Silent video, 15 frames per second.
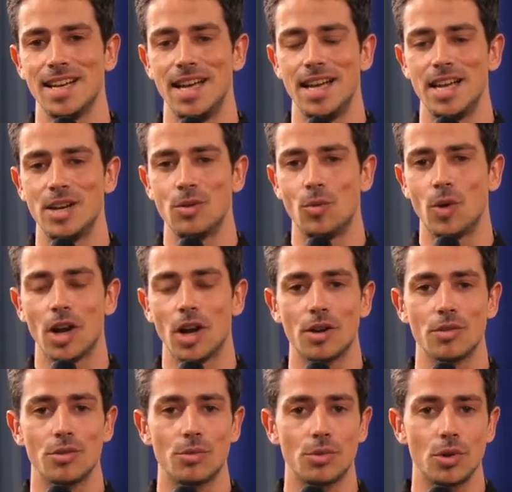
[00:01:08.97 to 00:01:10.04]
And what
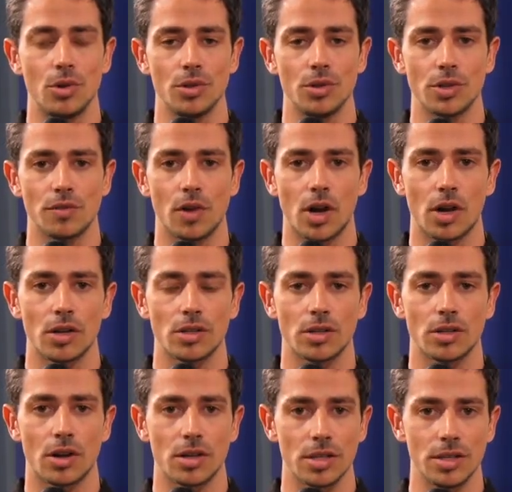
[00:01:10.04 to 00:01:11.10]
are the roles of
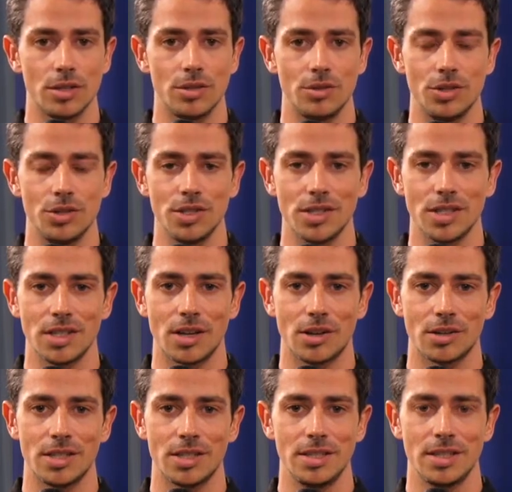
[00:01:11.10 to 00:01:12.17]
arts, art institutions, and
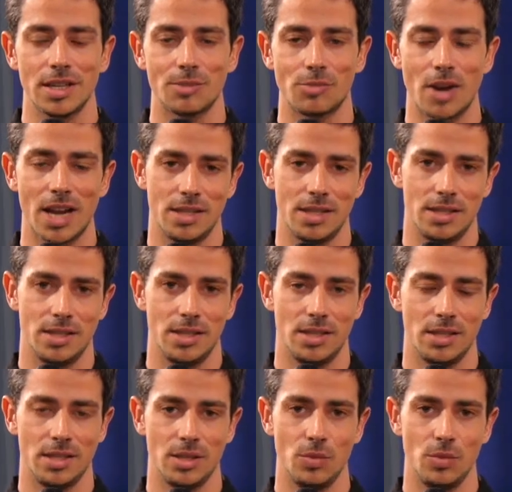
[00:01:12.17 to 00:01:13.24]
artistic
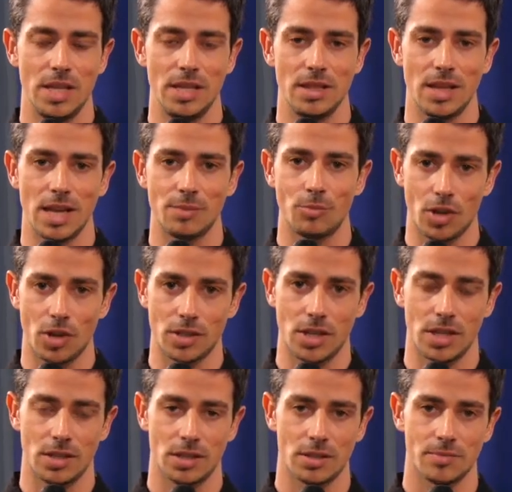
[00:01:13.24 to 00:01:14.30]
practices within that
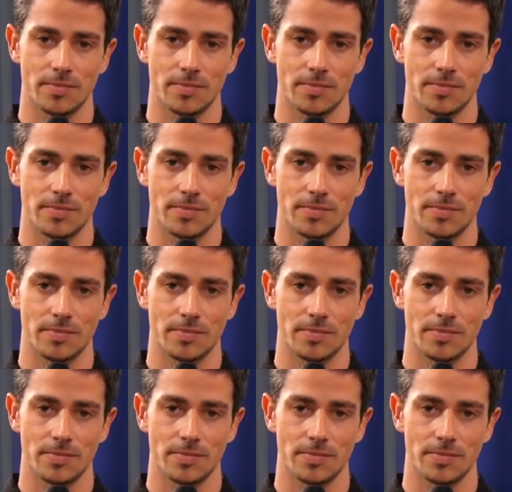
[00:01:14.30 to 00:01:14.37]
process?